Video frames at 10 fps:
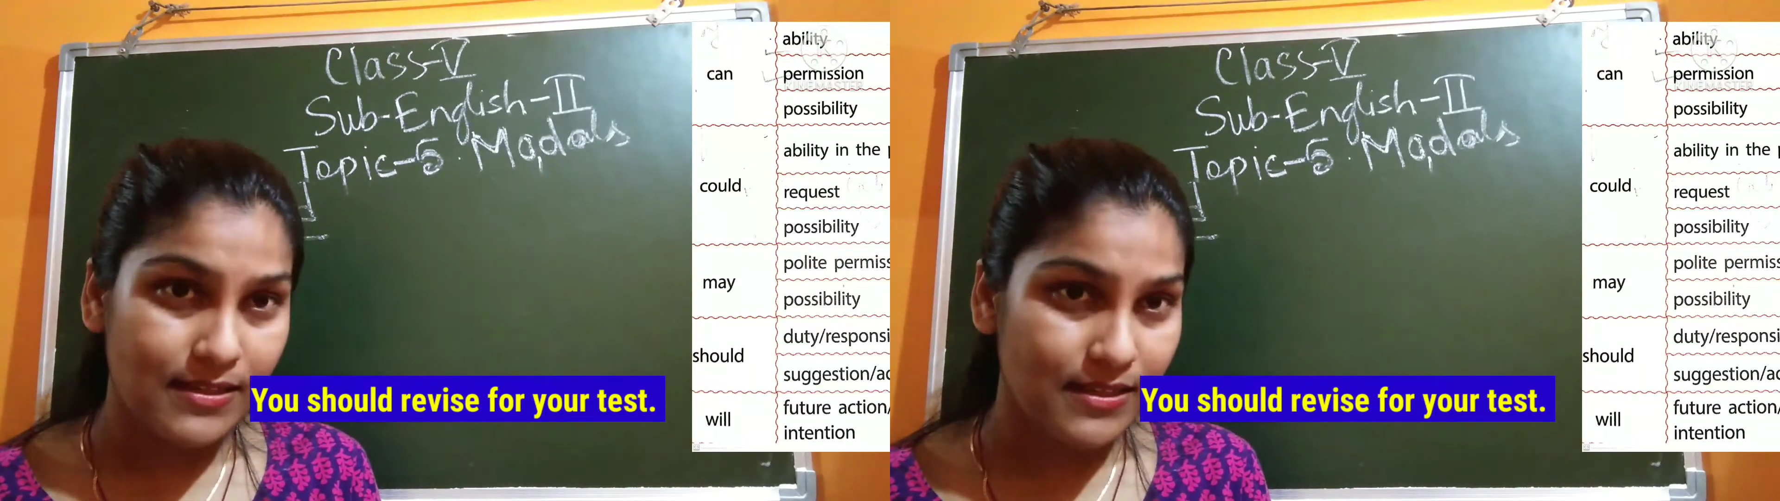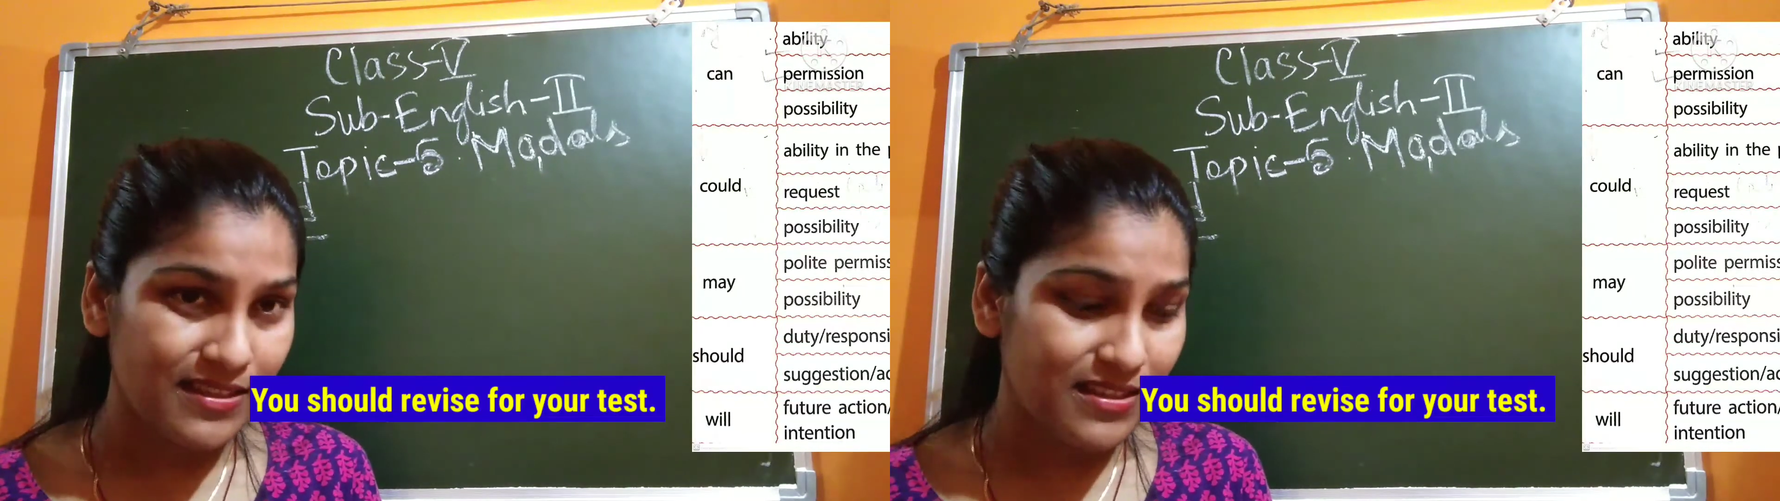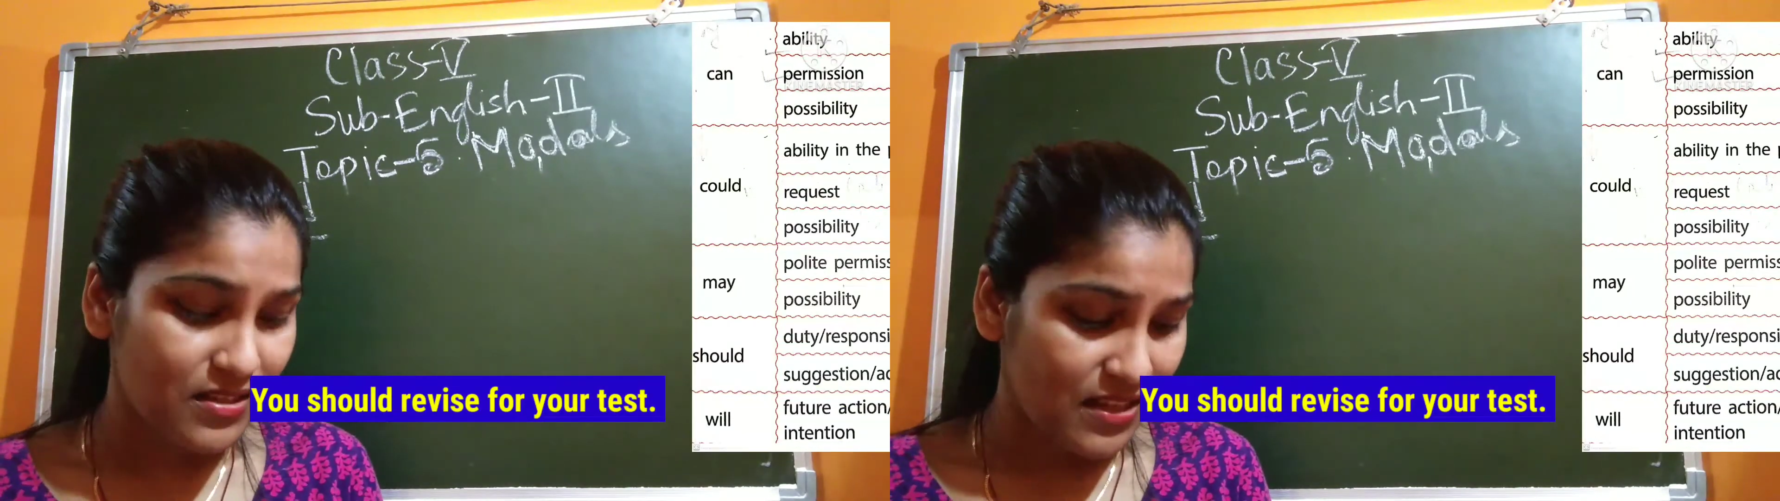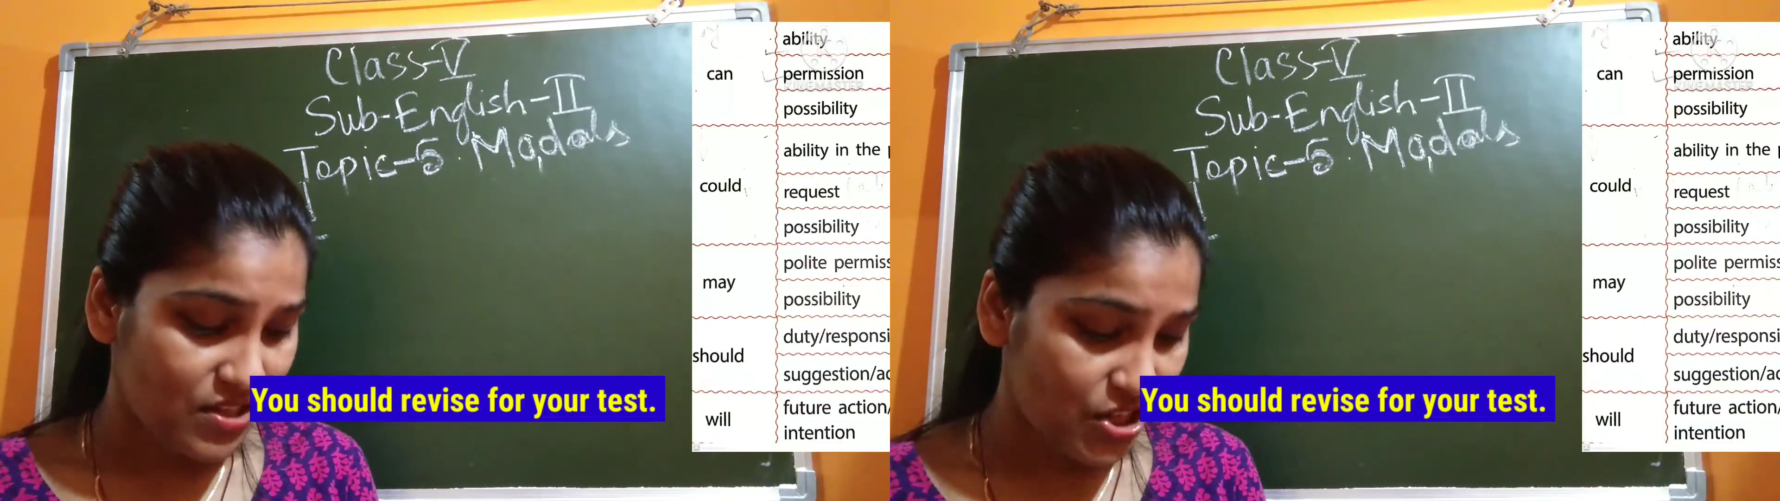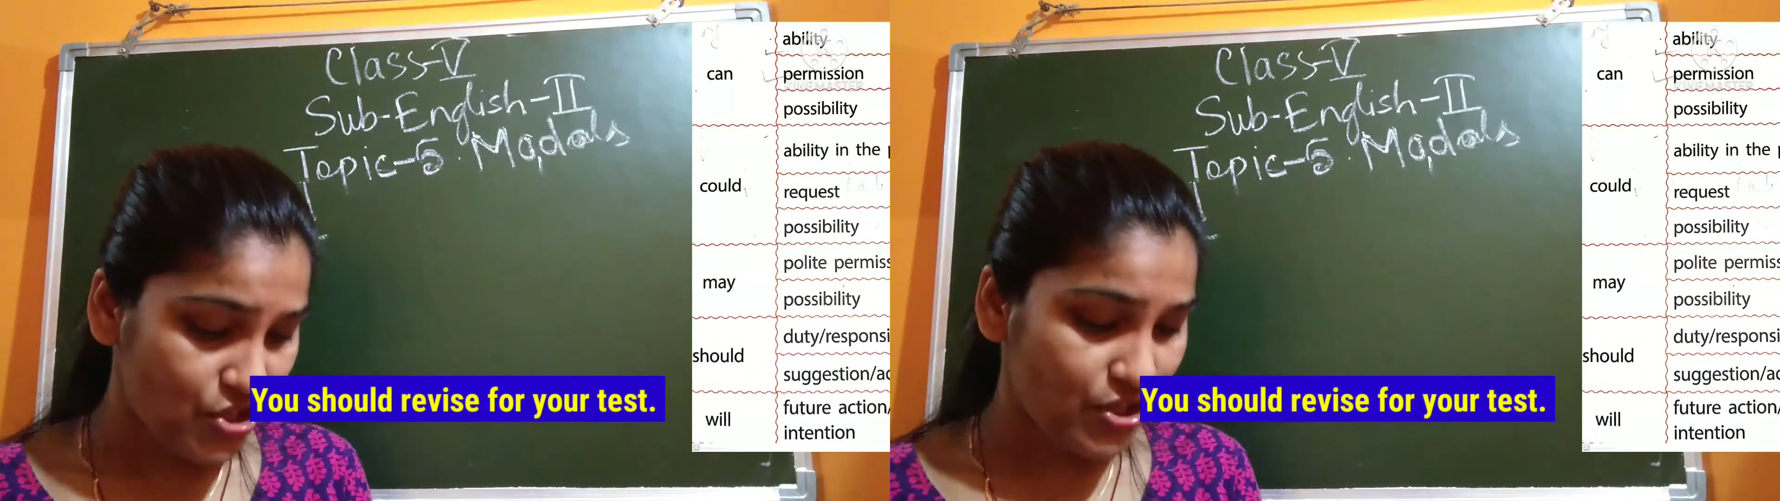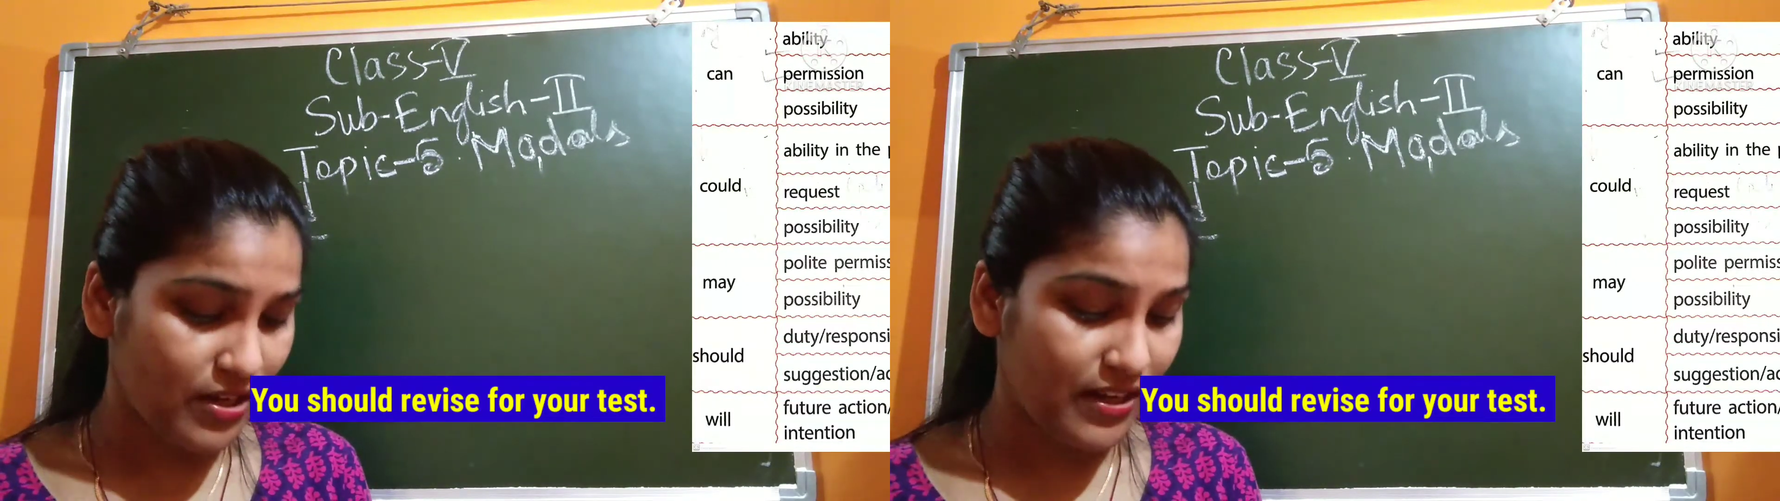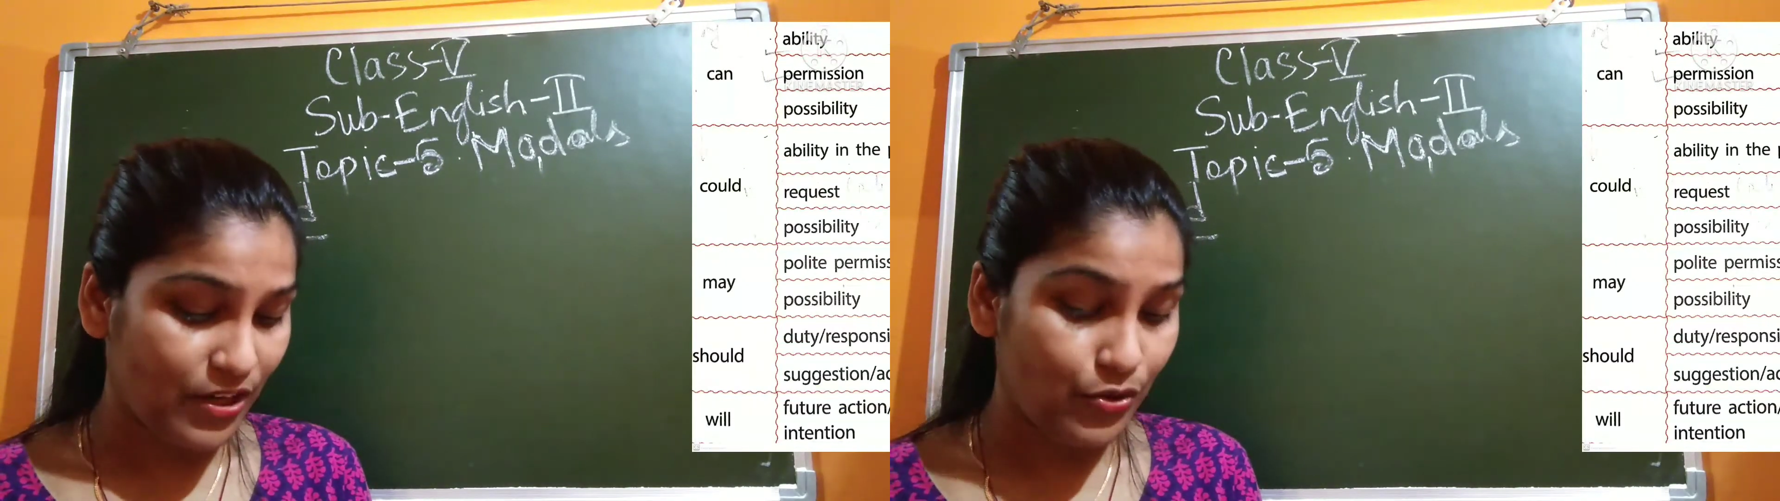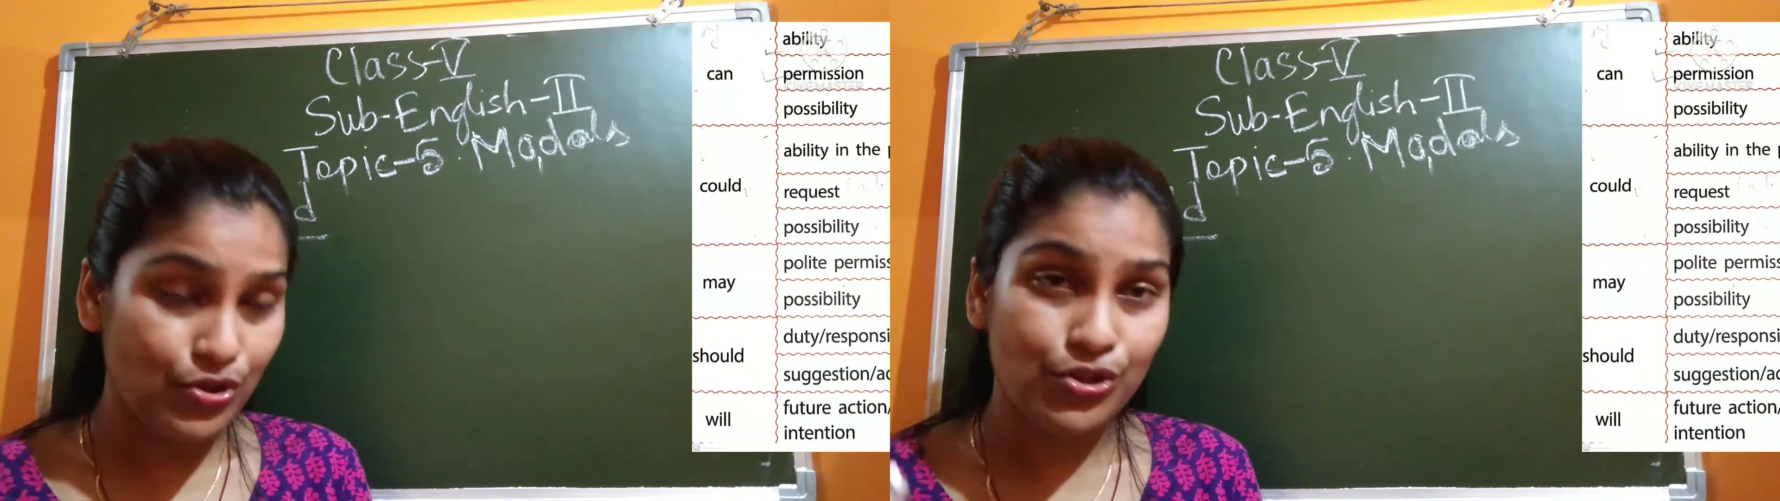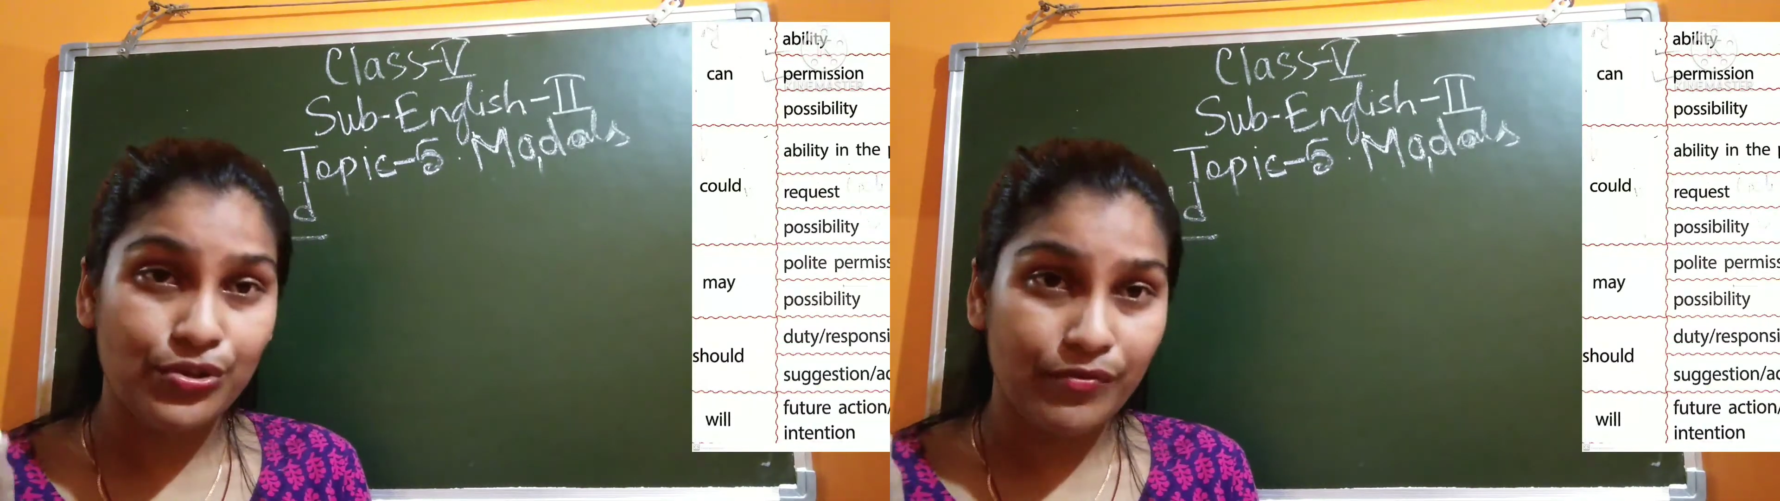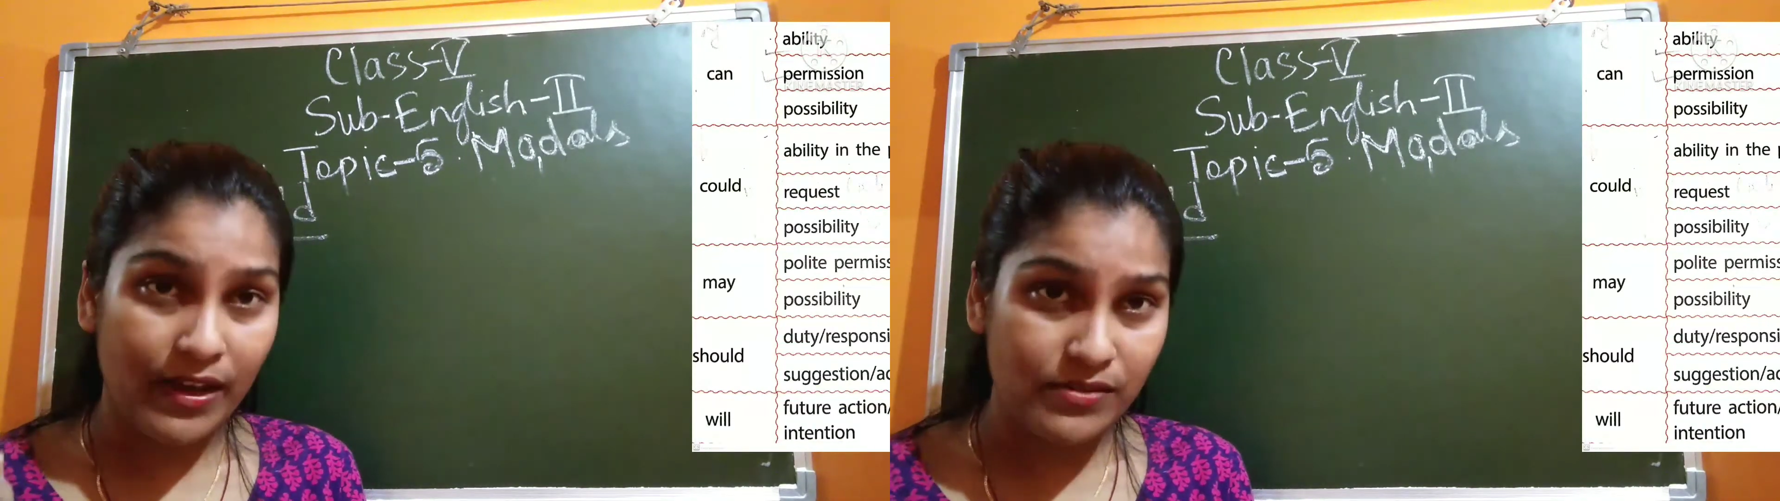This is a suggestion that you should
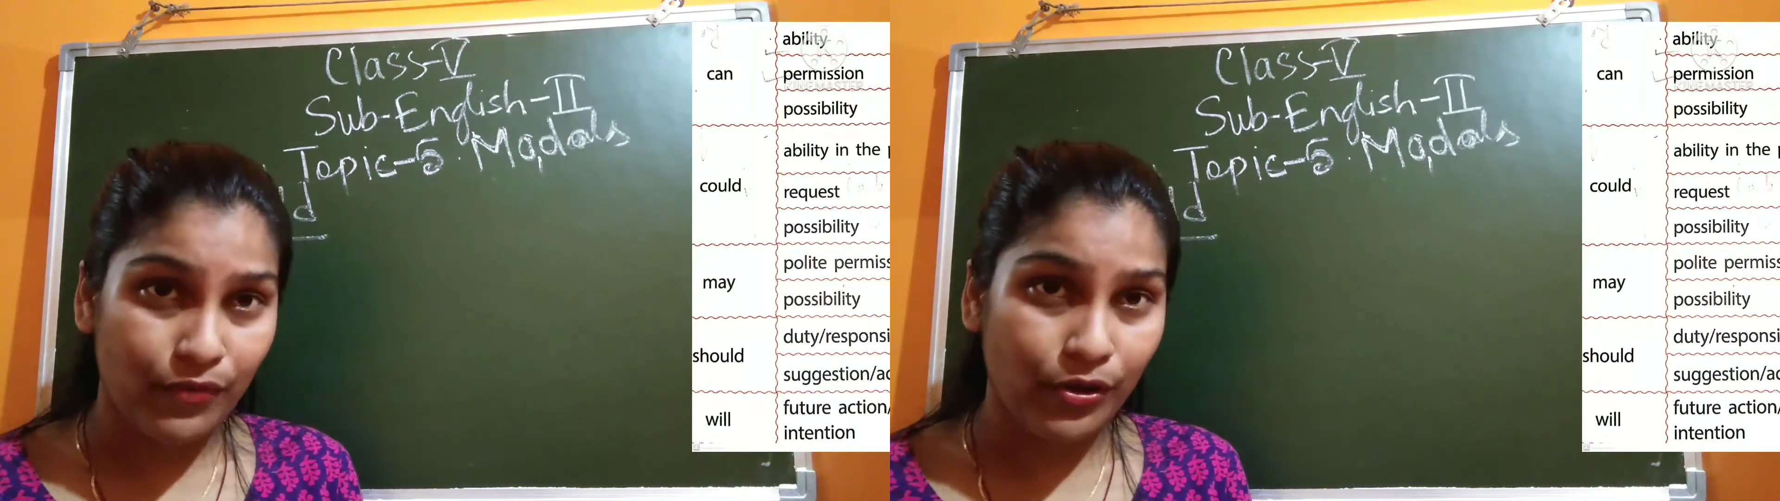revise for